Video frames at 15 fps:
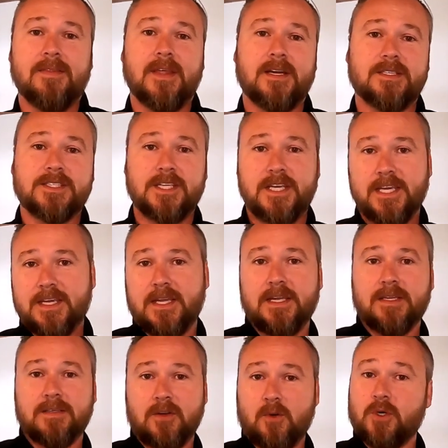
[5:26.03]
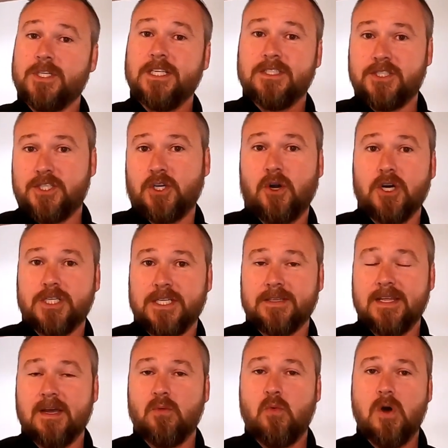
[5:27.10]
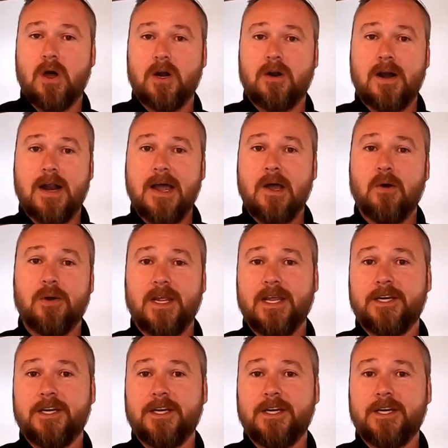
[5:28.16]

that is kicking or discharging that water out,